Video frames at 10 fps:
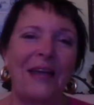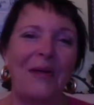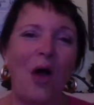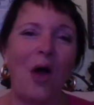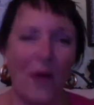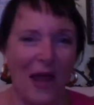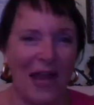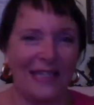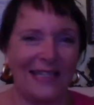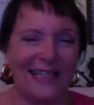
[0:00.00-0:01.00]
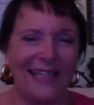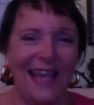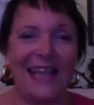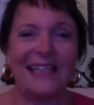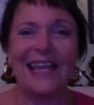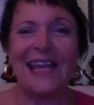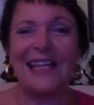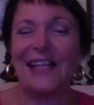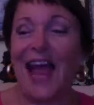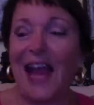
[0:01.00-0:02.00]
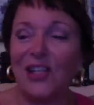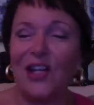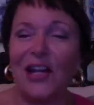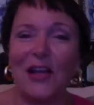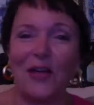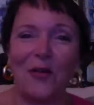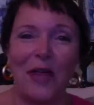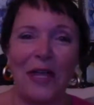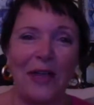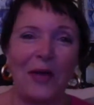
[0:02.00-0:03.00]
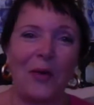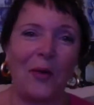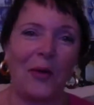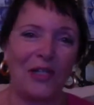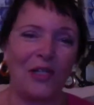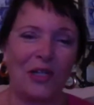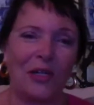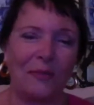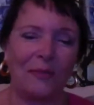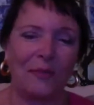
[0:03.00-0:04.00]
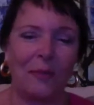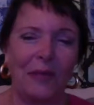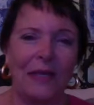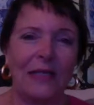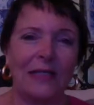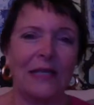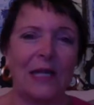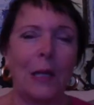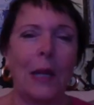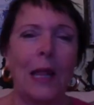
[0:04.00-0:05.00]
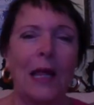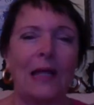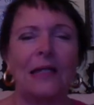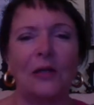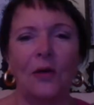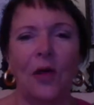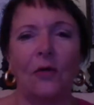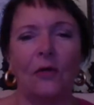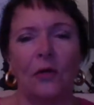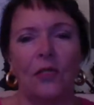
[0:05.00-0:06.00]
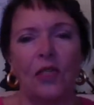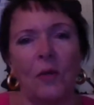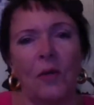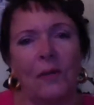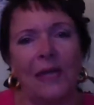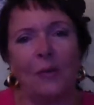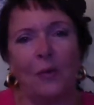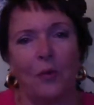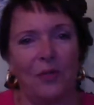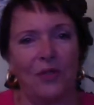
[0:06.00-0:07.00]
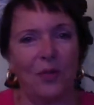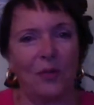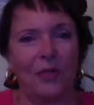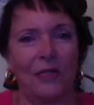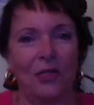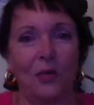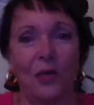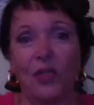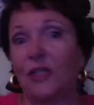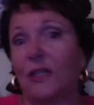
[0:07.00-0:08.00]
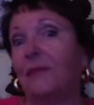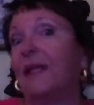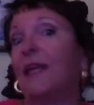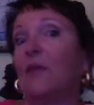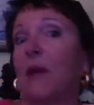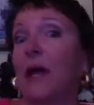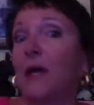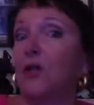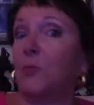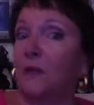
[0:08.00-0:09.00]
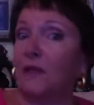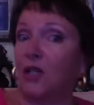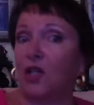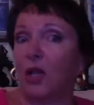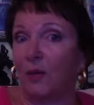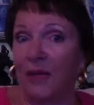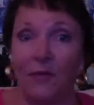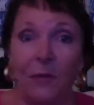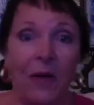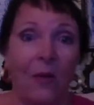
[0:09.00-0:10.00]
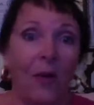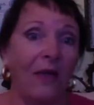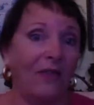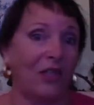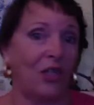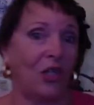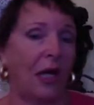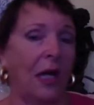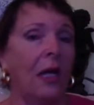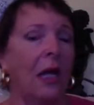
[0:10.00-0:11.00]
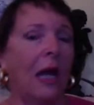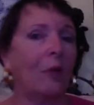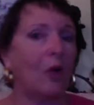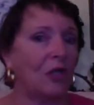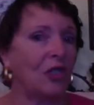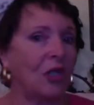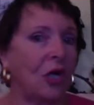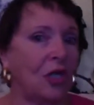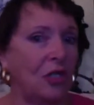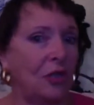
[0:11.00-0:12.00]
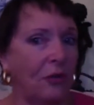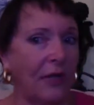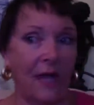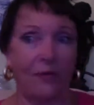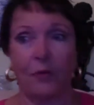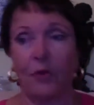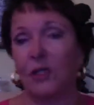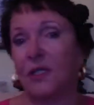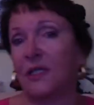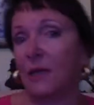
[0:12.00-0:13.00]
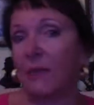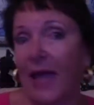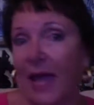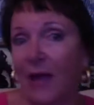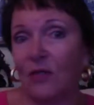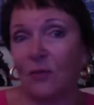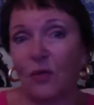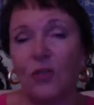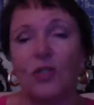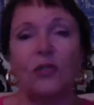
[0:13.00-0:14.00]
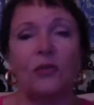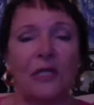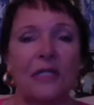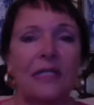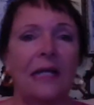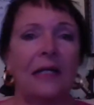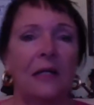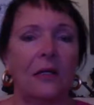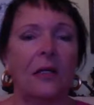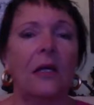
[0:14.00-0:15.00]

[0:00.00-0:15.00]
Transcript: All right. Yes, it's actually a great question, because, you know, there are so many people with so many situations. I'm leaving my husband this year. I'm leaving my wife this year. I'm going to start a new life. I'm going to sell my house. I'm going to do this, that, and the other.